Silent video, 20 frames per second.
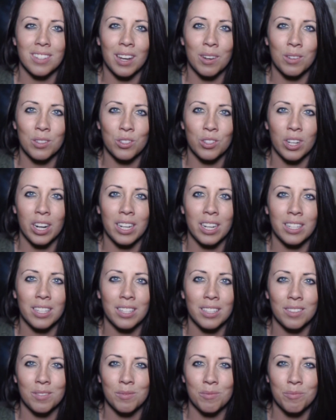was trying
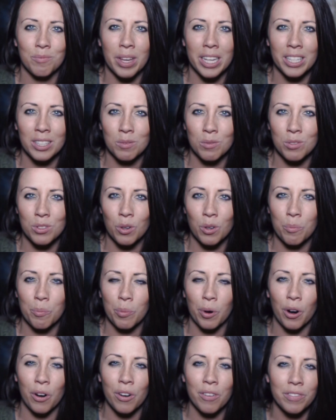to make them so
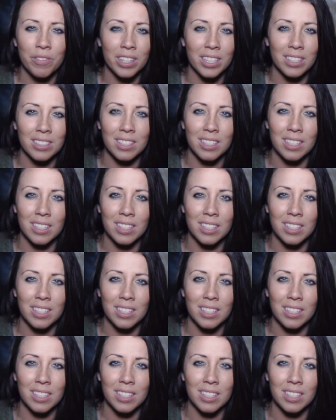perfect,